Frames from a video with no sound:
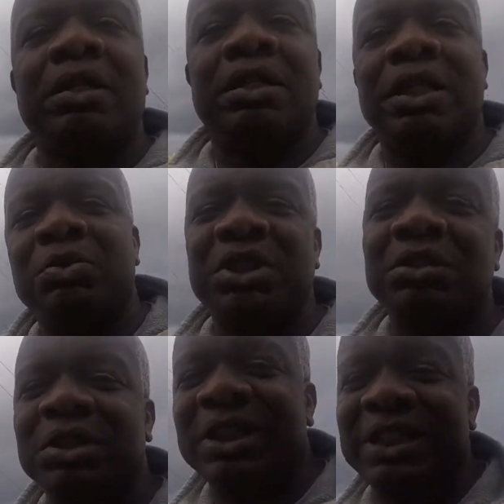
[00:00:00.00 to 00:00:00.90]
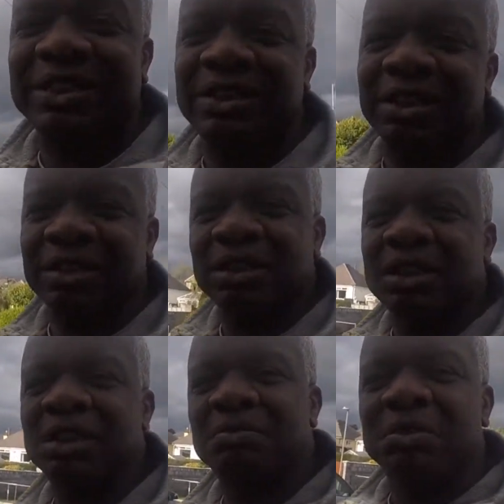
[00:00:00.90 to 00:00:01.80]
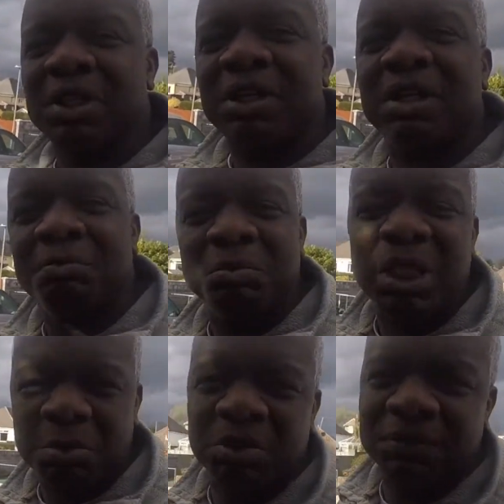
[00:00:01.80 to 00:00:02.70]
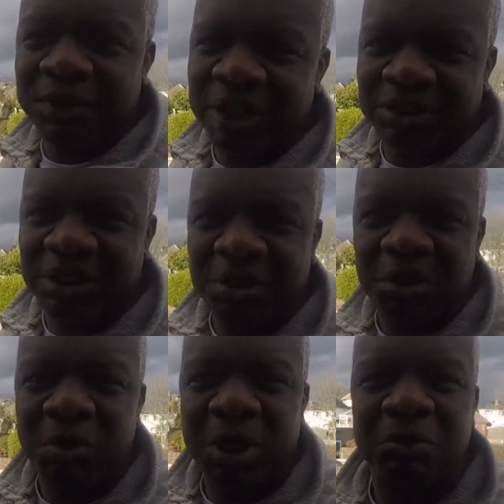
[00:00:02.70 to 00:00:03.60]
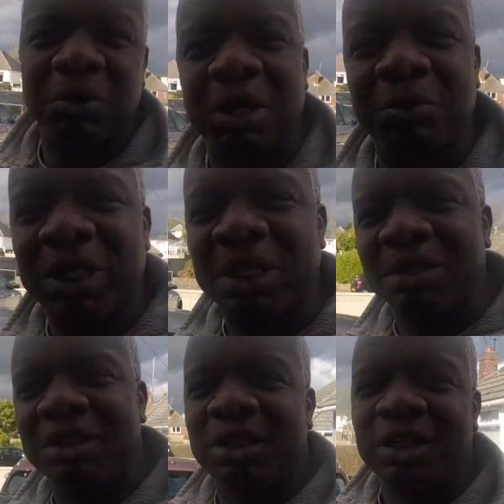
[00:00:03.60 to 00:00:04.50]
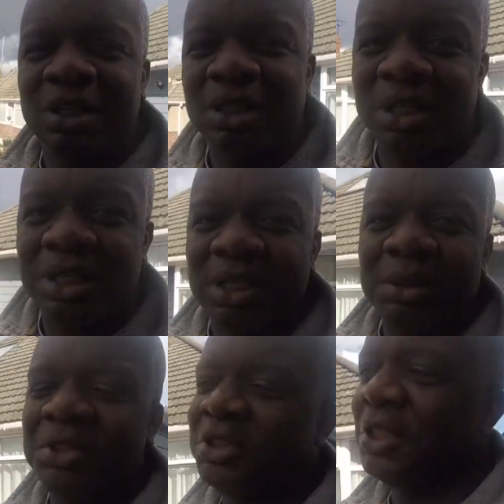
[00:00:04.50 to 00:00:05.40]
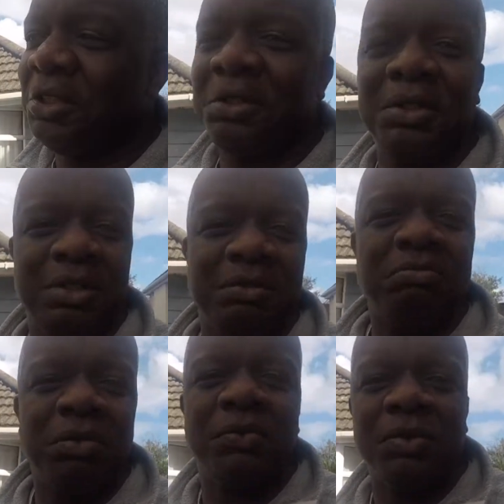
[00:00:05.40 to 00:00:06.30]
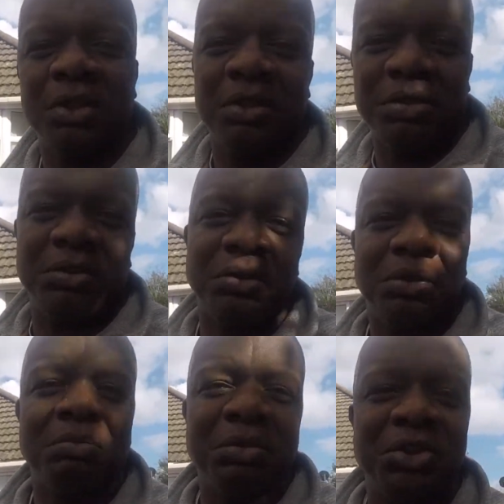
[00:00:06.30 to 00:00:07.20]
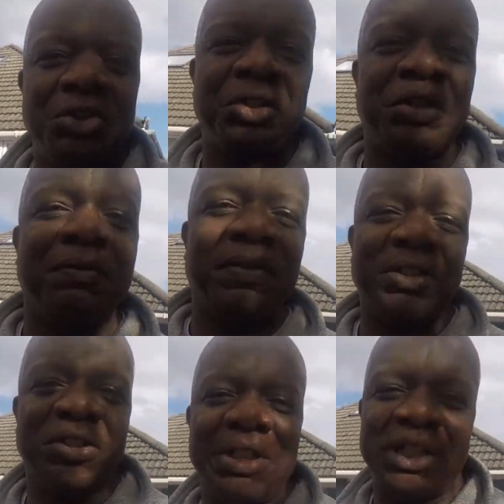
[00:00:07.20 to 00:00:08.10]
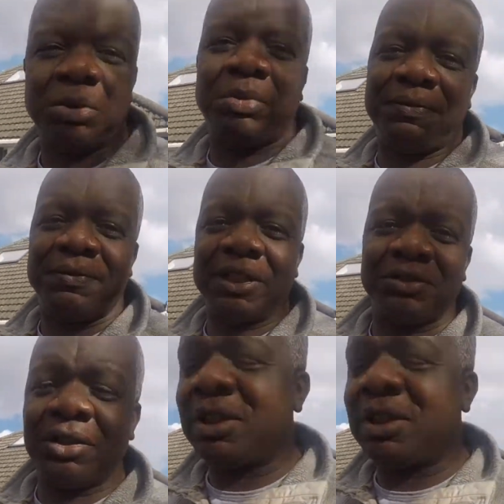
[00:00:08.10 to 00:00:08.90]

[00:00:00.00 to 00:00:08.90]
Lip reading: Now when you look at this car, there are a number of things that are not quite right with it. Let me take you for a little tour and show you the things that need to be fixed in